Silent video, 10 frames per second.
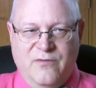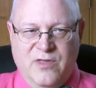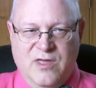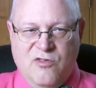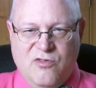
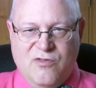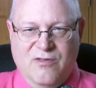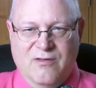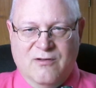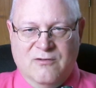these
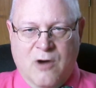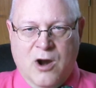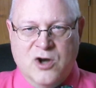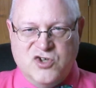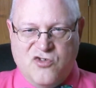
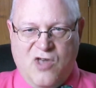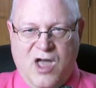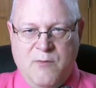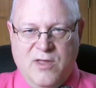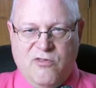large
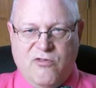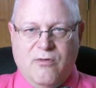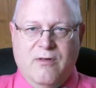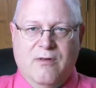assignments